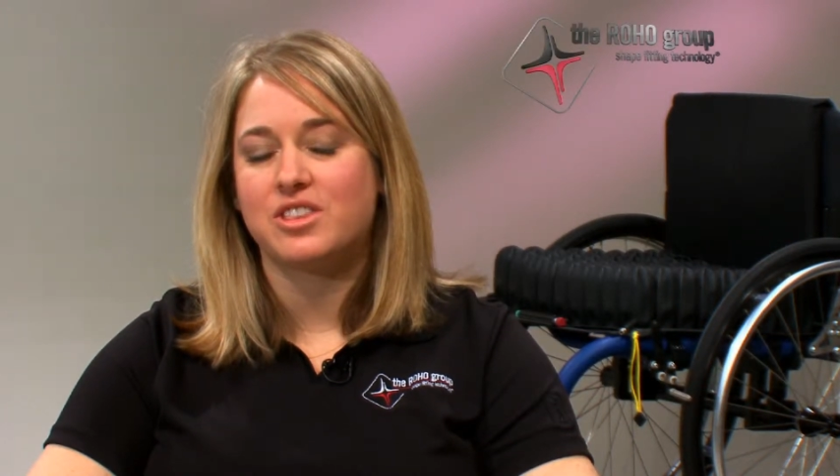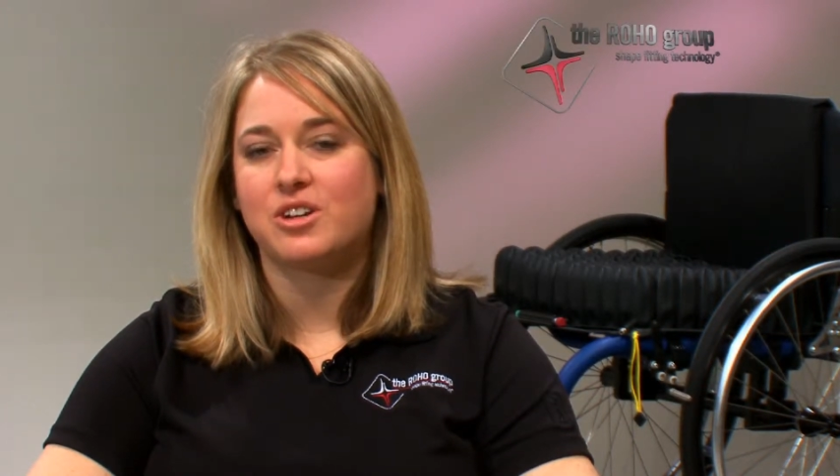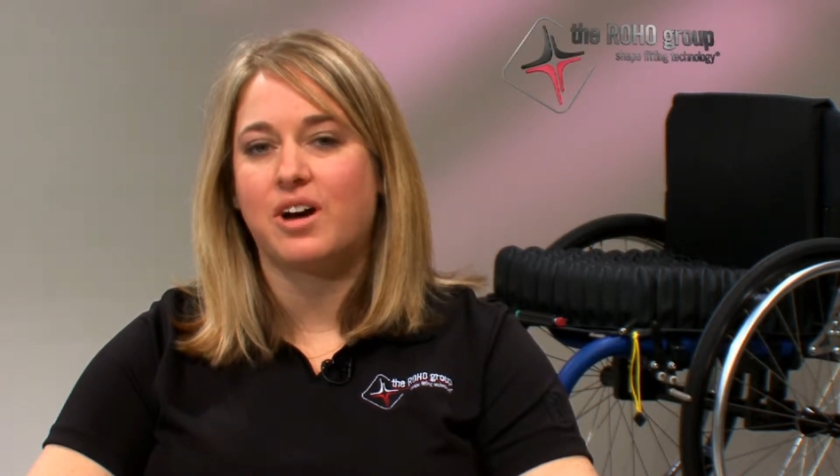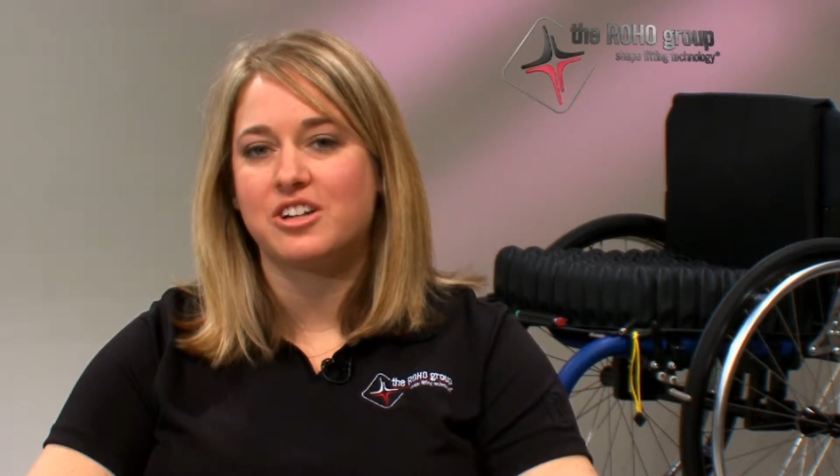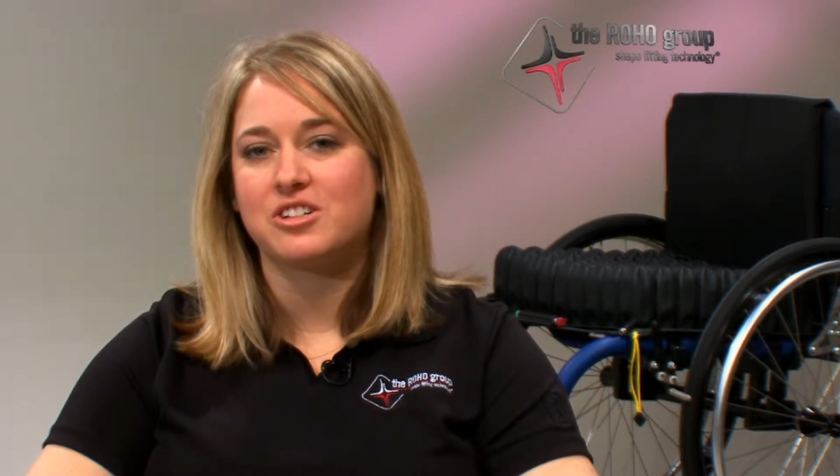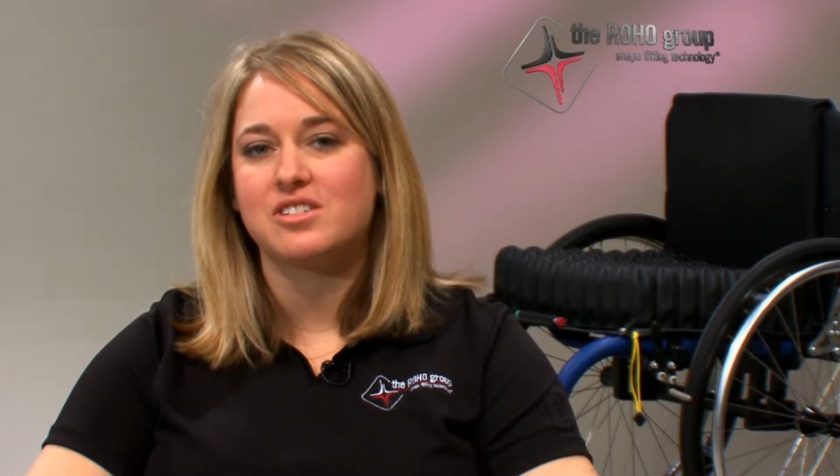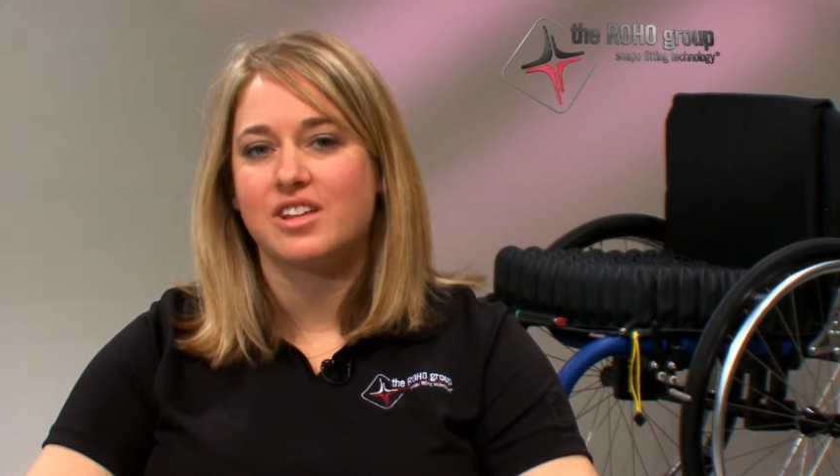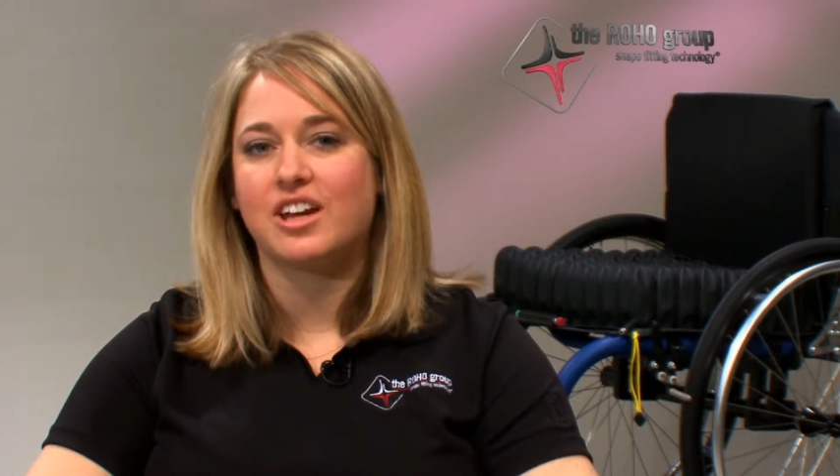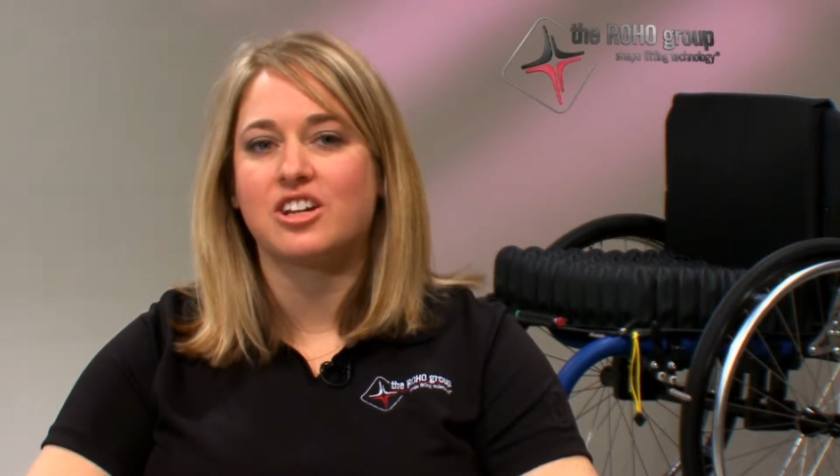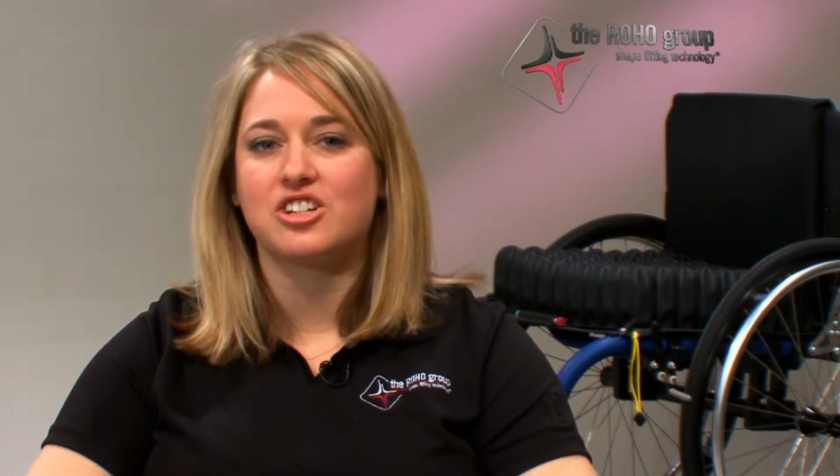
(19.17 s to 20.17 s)
the Quattro
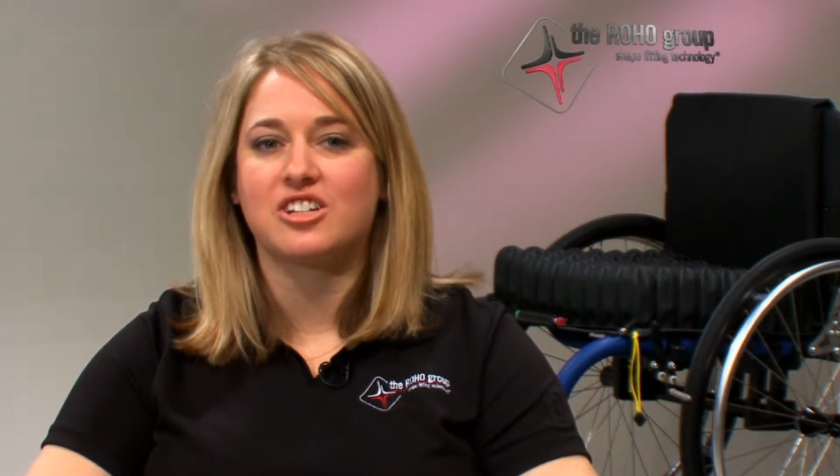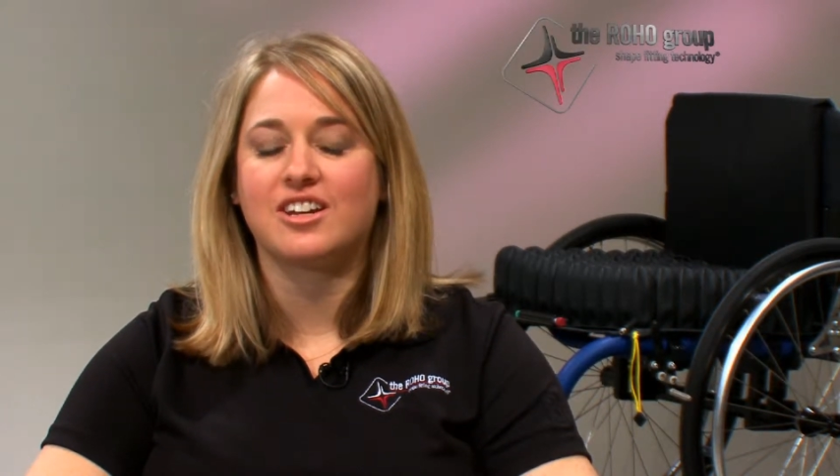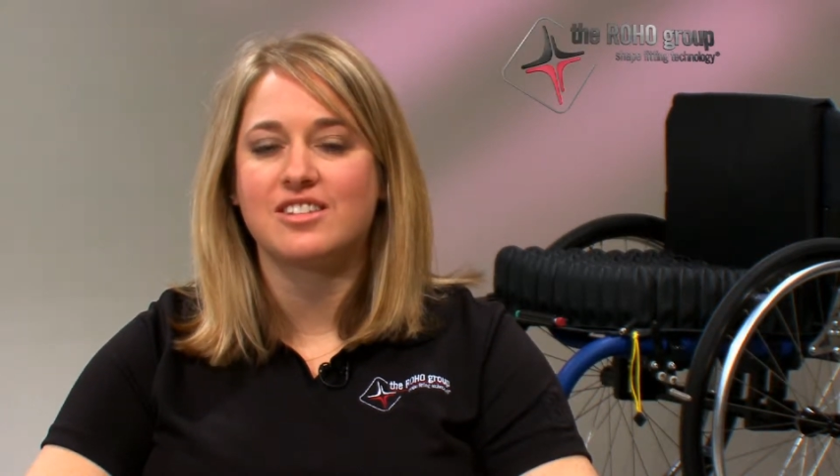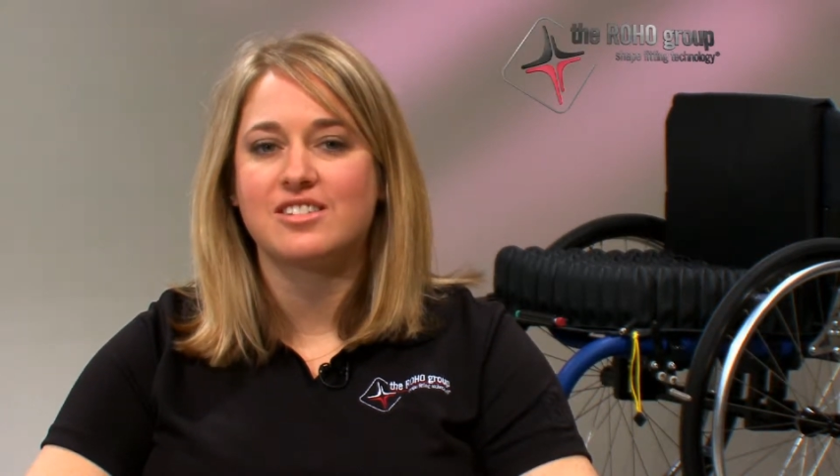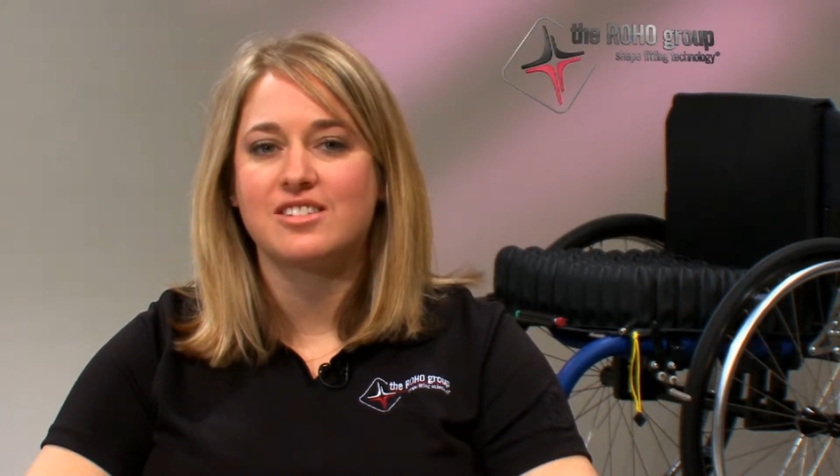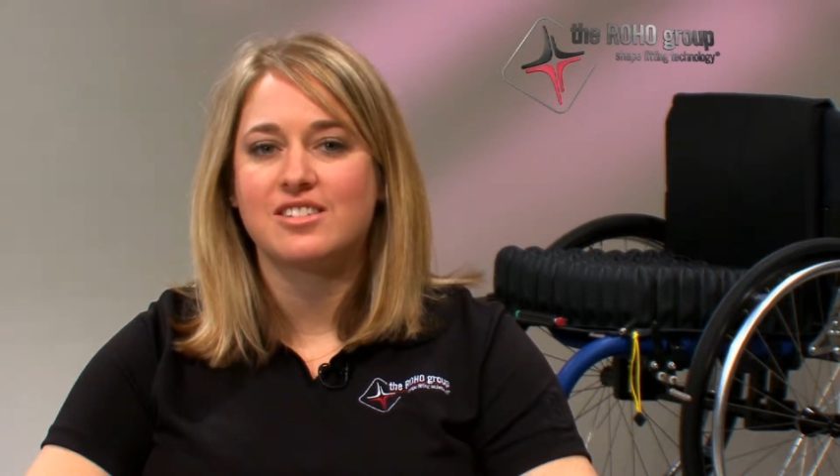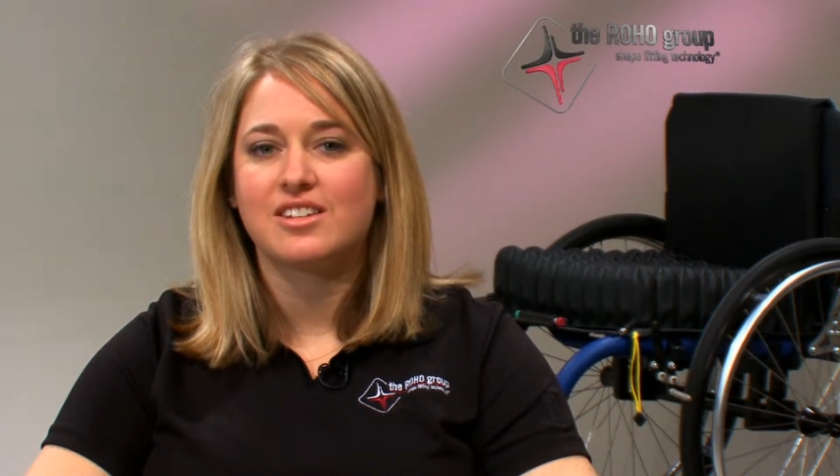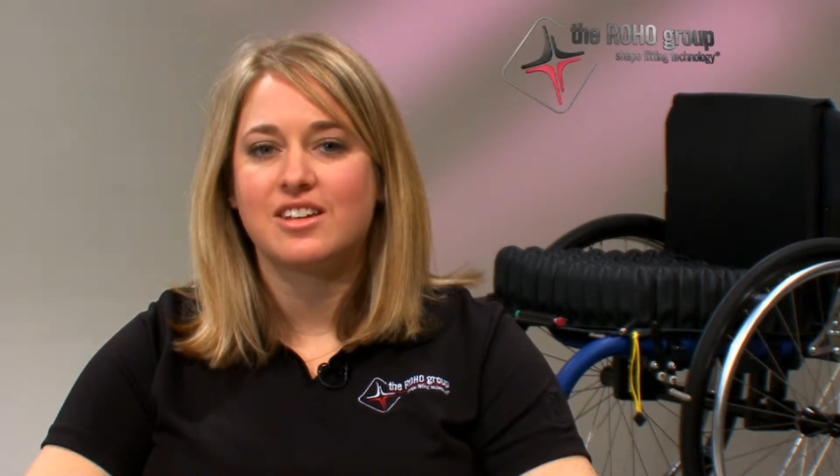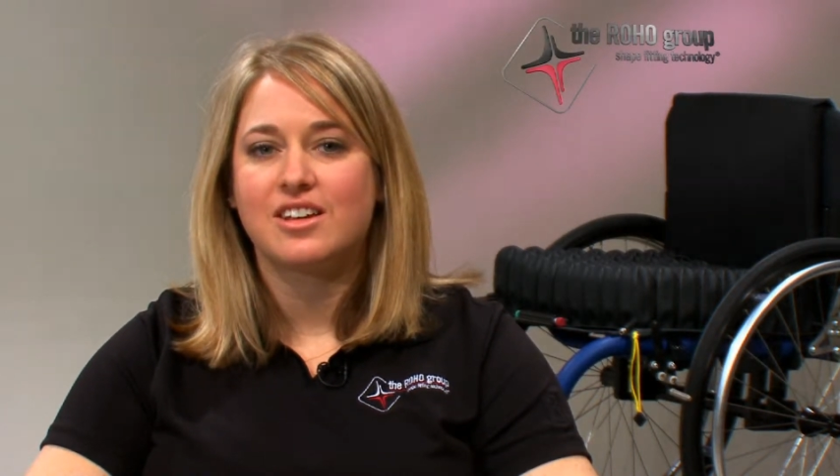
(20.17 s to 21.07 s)
Select cushions.